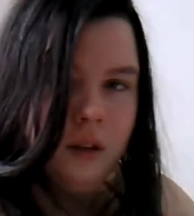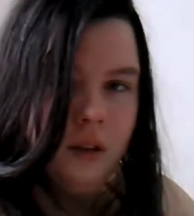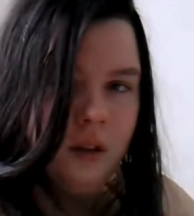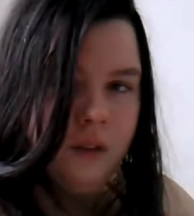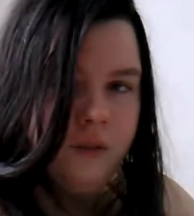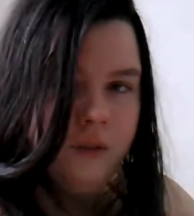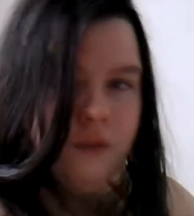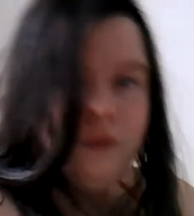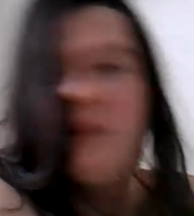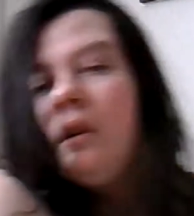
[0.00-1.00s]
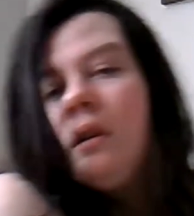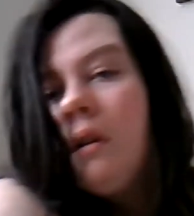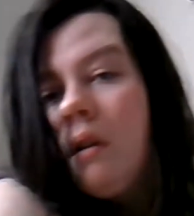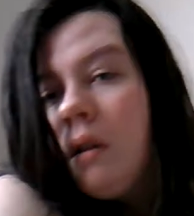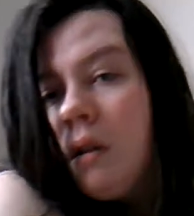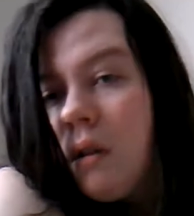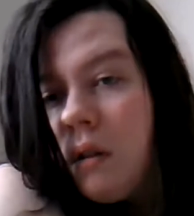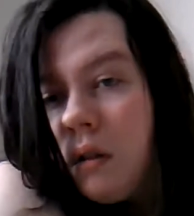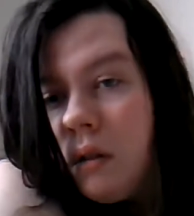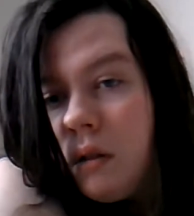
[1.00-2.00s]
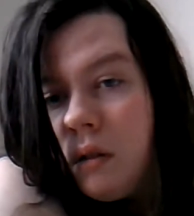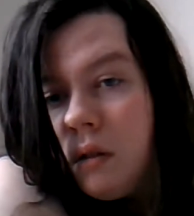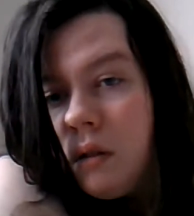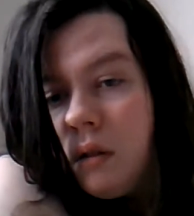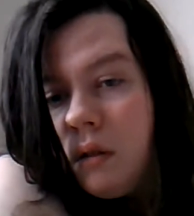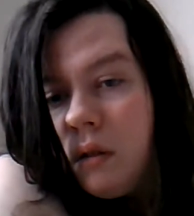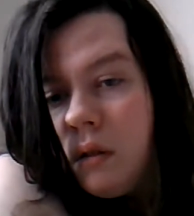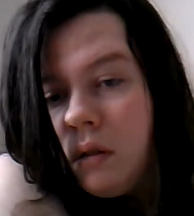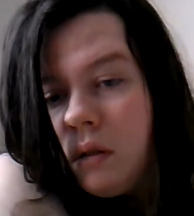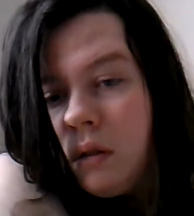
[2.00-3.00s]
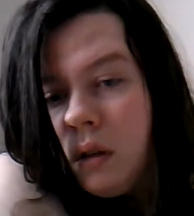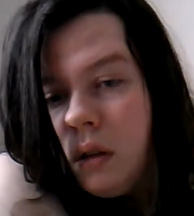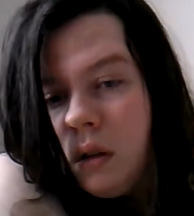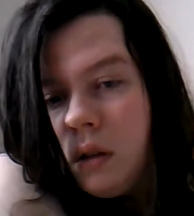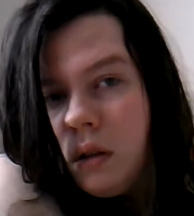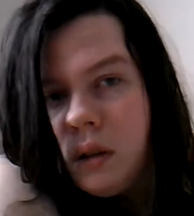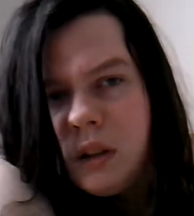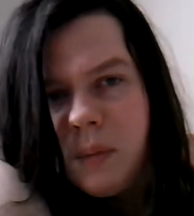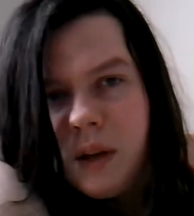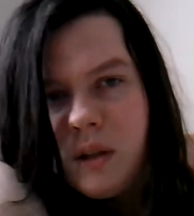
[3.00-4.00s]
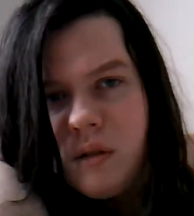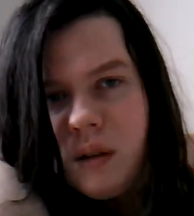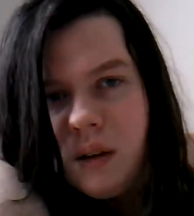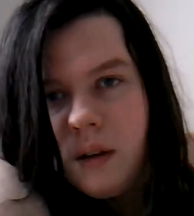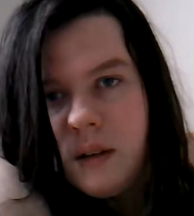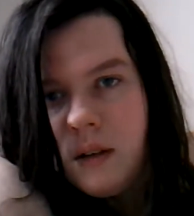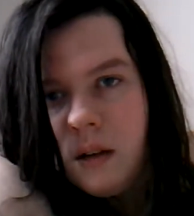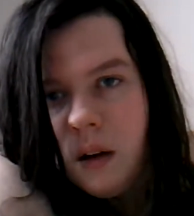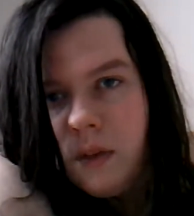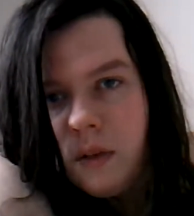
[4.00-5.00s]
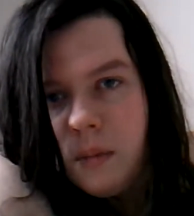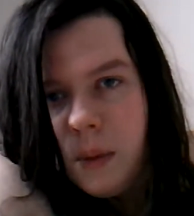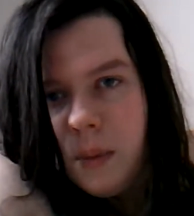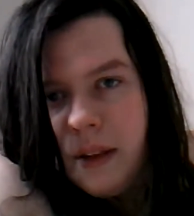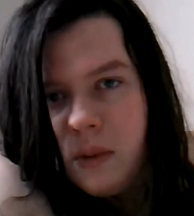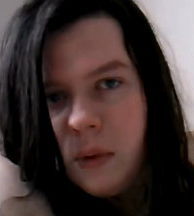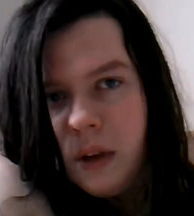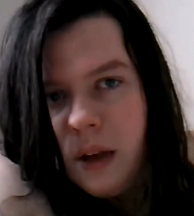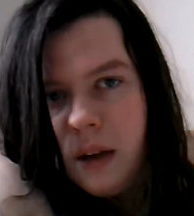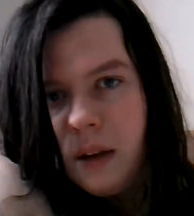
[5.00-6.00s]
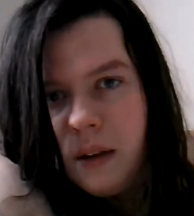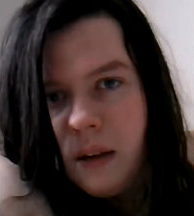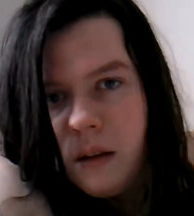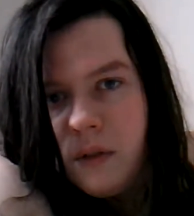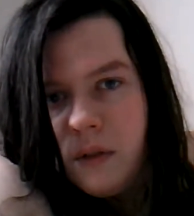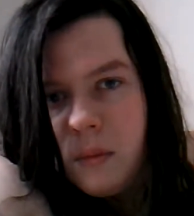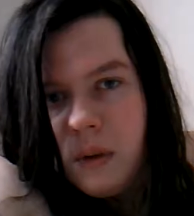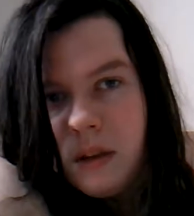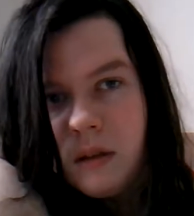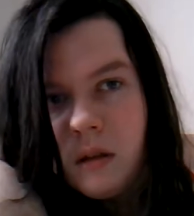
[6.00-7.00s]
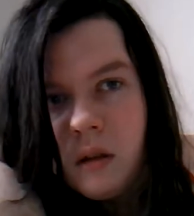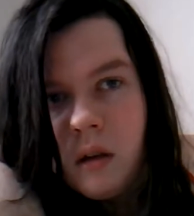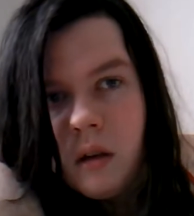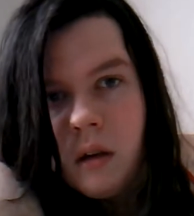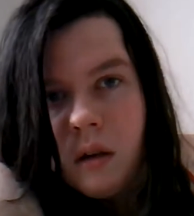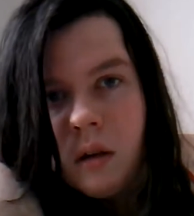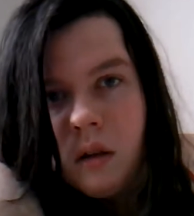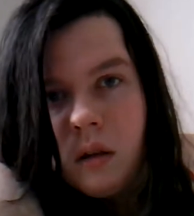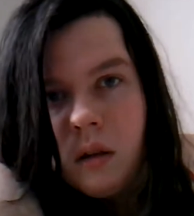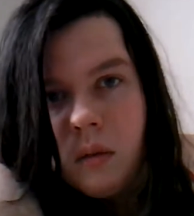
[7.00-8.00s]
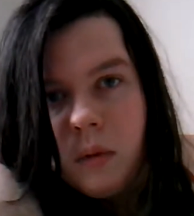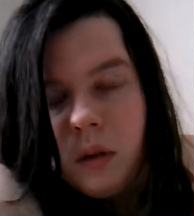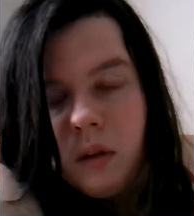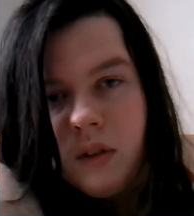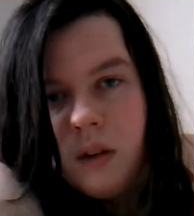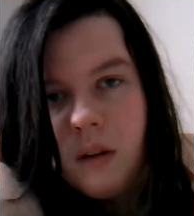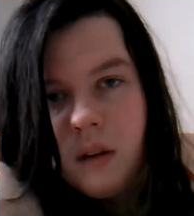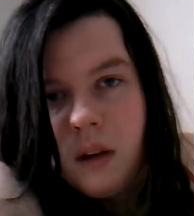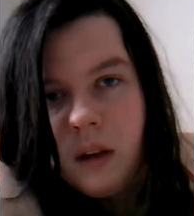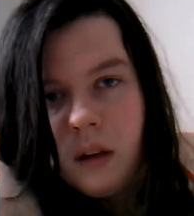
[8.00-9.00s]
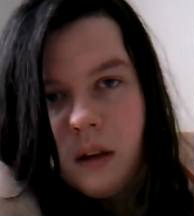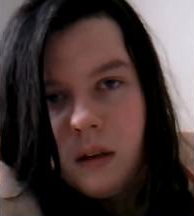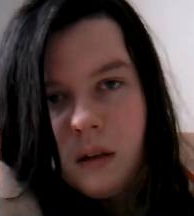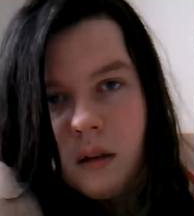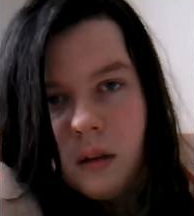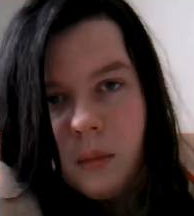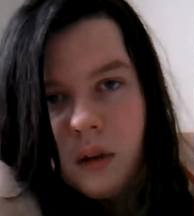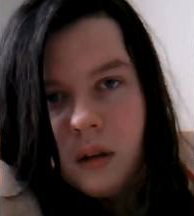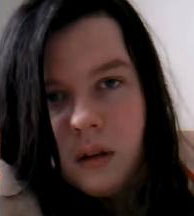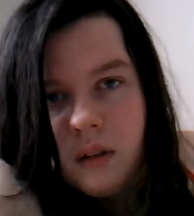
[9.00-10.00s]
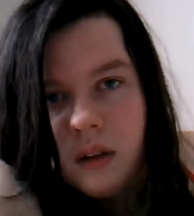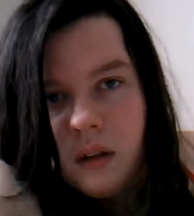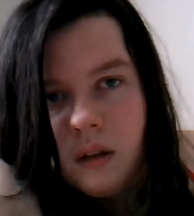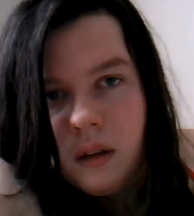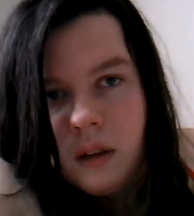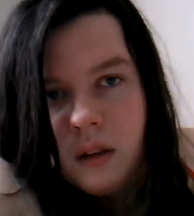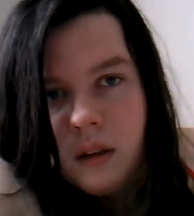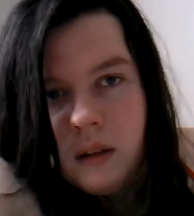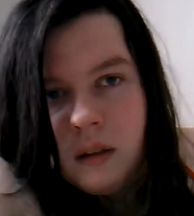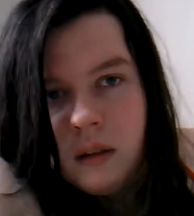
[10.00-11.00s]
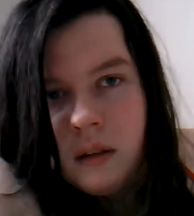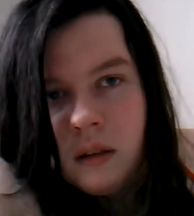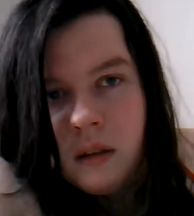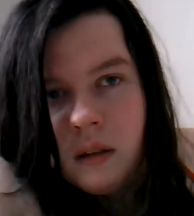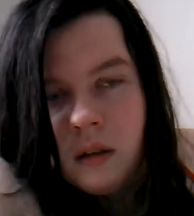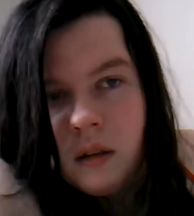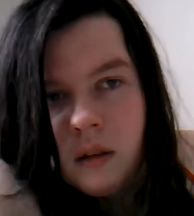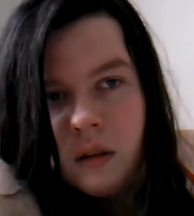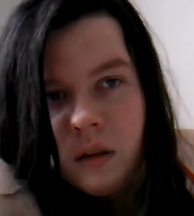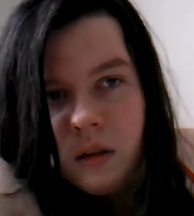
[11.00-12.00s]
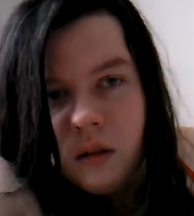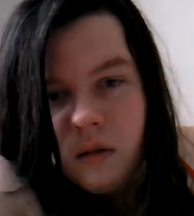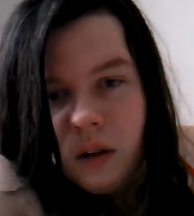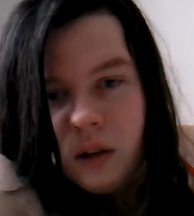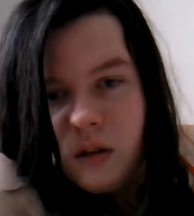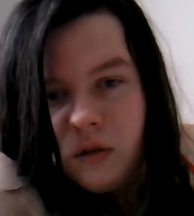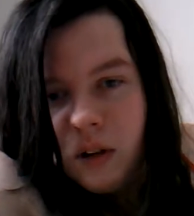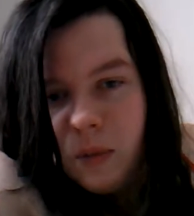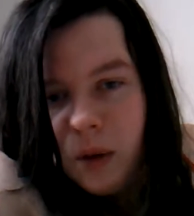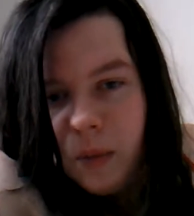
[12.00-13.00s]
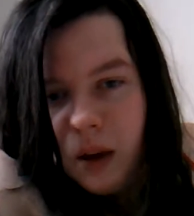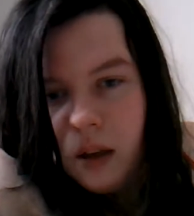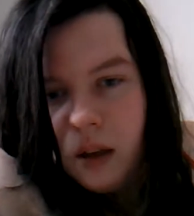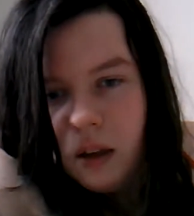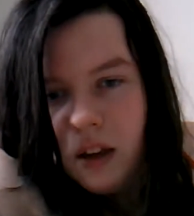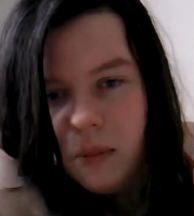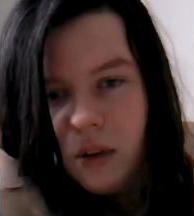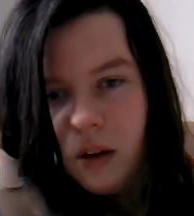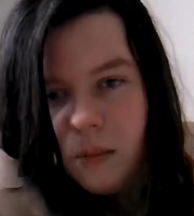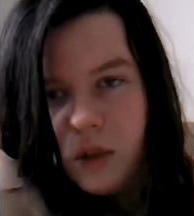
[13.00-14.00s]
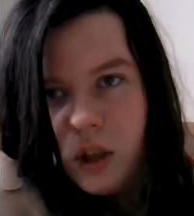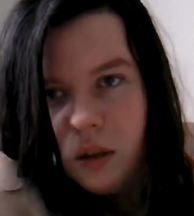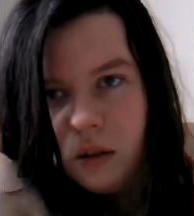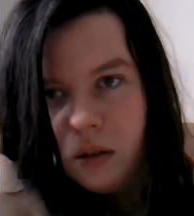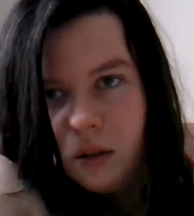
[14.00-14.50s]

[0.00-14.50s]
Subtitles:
I feel I should make sure that it's not covered. Maybe that's why I had it like that in the first place. I'm gonna close out of that. I'm gonna close out of this. Really just trying to make my laptop chill.